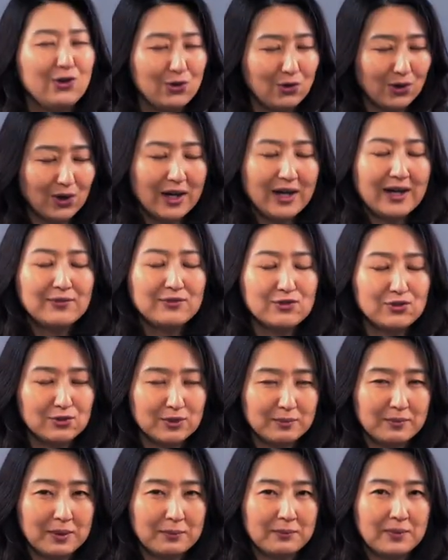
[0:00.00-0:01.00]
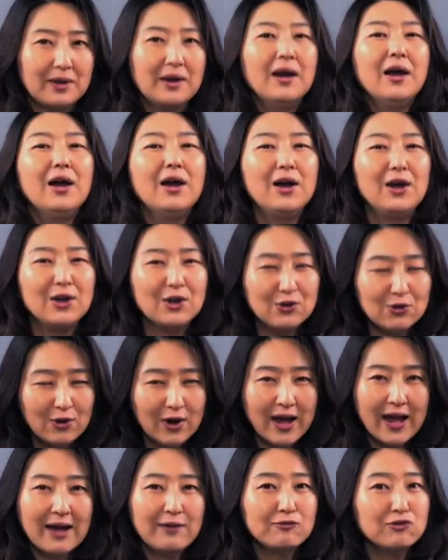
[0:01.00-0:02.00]
You have to remember, you
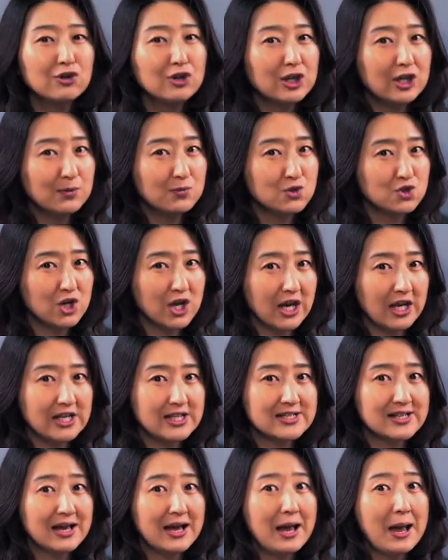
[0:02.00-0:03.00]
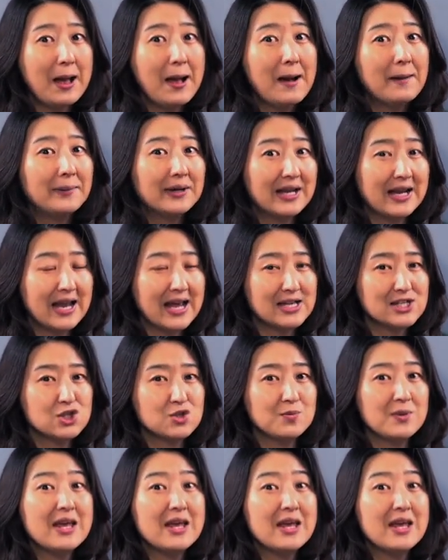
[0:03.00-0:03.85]
have to keep change, but it has